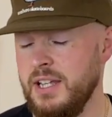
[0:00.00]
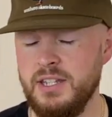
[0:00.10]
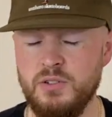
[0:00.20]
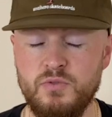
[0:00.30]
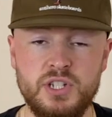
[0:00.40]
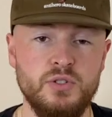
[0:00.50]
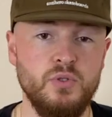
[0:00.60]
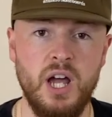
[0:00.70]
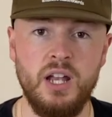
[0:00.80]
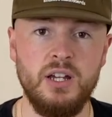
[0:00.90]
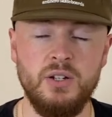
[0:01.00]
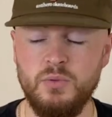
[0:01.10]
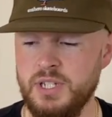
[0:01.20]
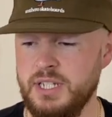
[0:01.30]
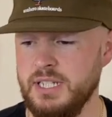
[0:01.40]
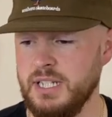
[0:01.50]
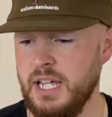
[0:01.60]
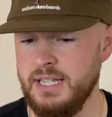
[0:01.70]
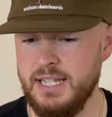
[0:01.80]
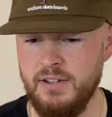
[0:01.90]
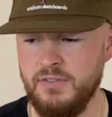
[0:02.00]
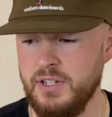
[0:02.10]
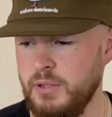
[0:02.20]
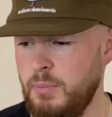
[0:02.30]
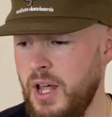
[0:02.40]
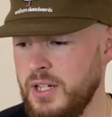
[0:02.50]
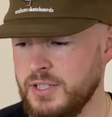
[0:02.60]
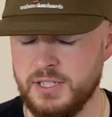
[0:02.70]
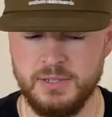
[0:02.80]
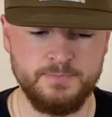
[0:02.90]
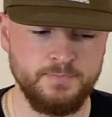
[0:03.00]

the original colour, which is a definite plus.